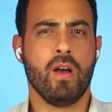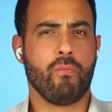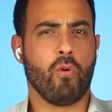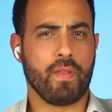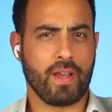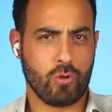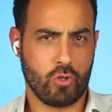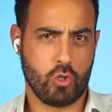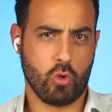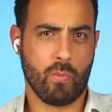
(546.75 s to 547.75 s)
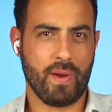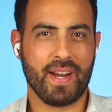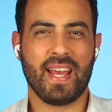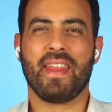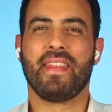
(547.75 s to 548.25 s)
For the consumer,
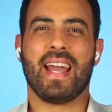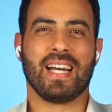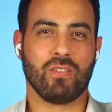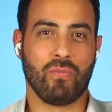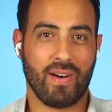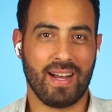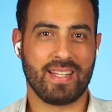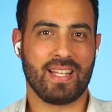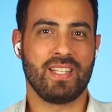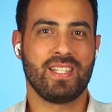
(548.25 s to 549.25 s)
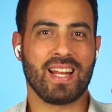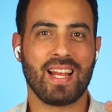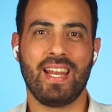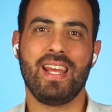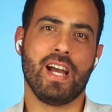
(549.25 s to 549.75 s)
the advantages are
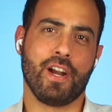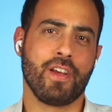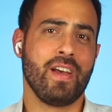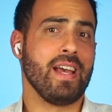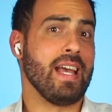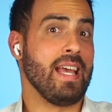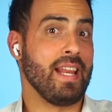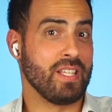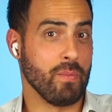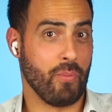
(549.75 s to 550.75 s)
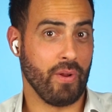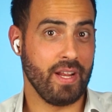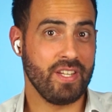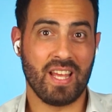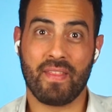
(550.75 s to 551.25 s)
clear. It is a
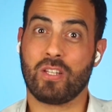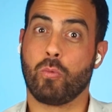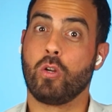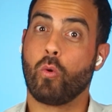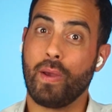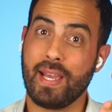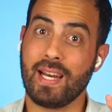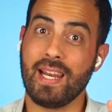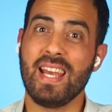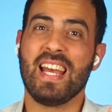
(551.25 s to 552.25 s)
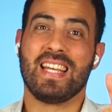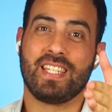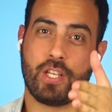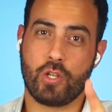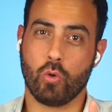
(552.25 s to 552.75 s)
bridge that will quickly,
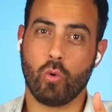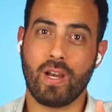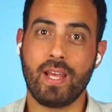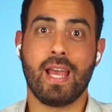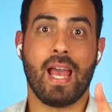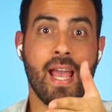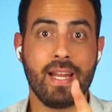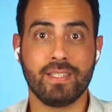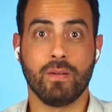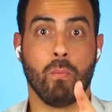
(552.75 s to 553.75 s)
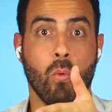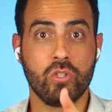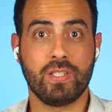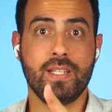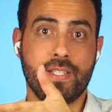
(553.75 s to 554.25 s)
securely, and
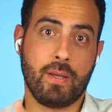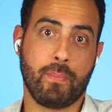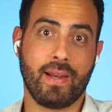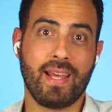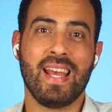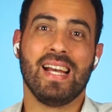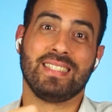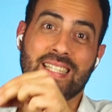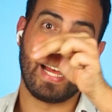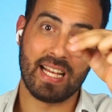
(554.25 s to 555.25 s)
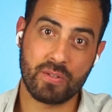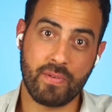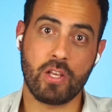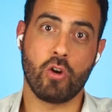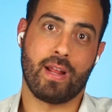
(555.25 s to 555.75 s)
mostly cheaply
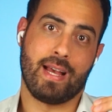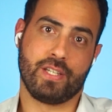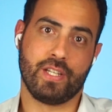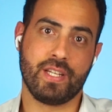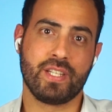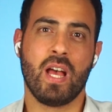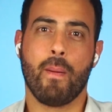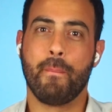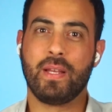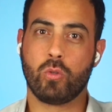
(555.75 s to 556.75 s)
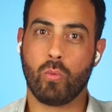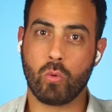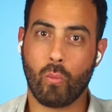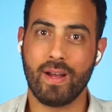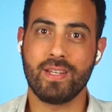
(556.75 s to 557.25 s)
transfer your assets
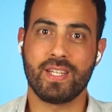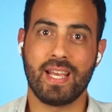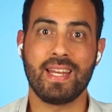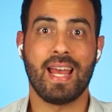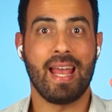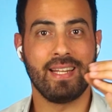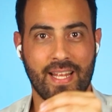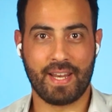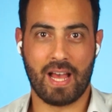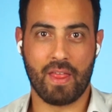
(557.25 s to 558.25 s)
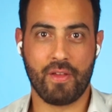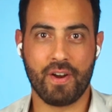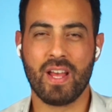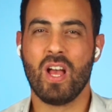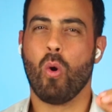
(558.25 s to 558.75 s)
between one chain and
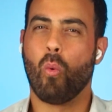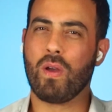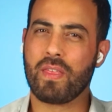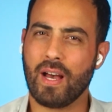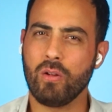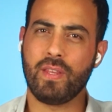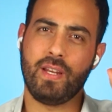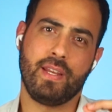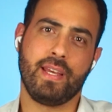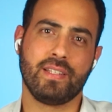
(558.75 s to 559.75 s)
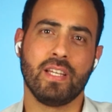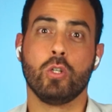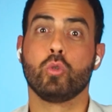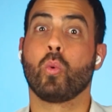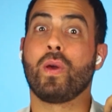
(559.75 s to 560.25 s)
another without the need
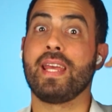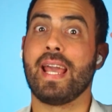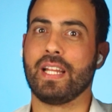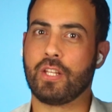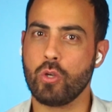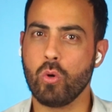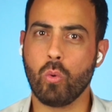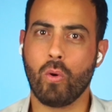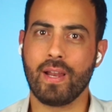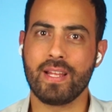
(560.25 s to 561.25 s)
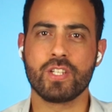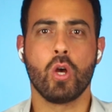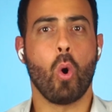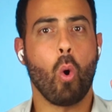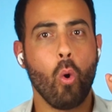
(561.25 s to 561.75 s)
to create new wallets
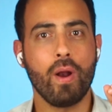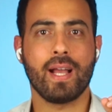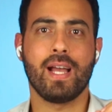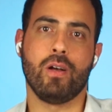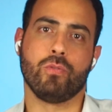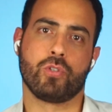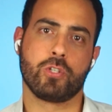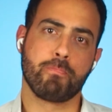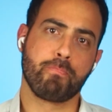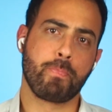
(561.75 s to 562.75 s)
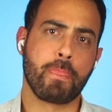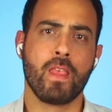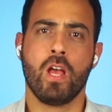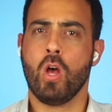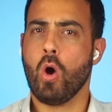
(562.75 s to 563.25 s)
or accounts.
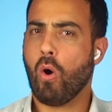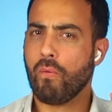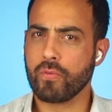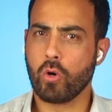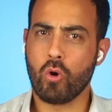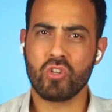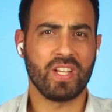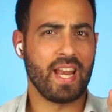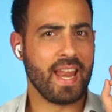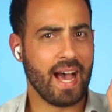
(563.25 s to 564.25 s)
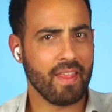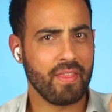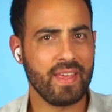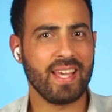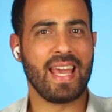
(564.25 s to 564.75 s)
Of course,
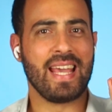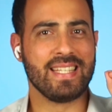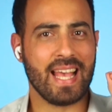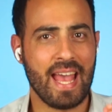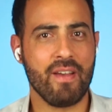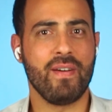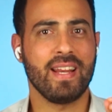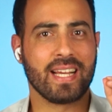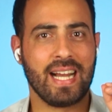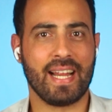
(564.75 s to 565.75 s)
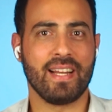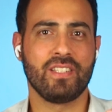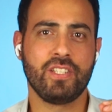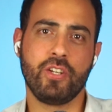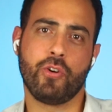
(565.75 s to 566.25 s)
nothing is ever
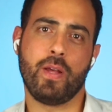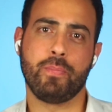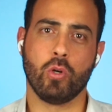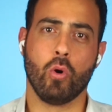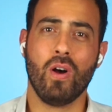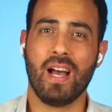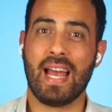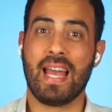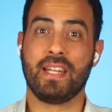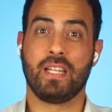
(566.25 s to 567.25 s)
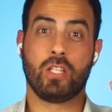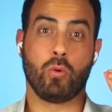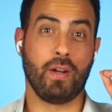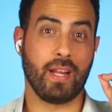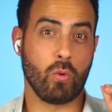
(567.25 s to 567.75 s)
guaranteed in crypto and it
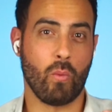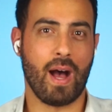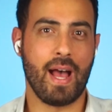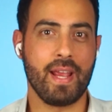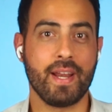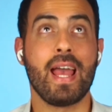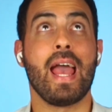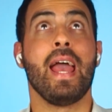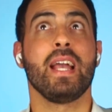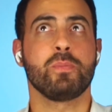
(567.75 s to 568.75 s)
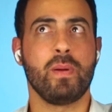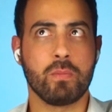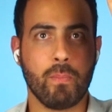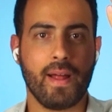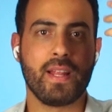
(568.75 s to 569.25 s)
will require expert
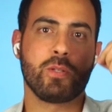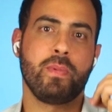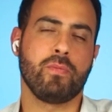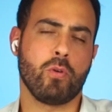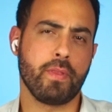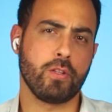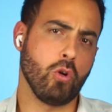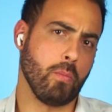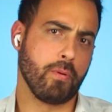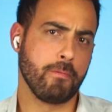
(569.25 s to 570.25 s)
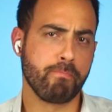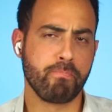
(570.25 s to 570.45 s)
management from the top.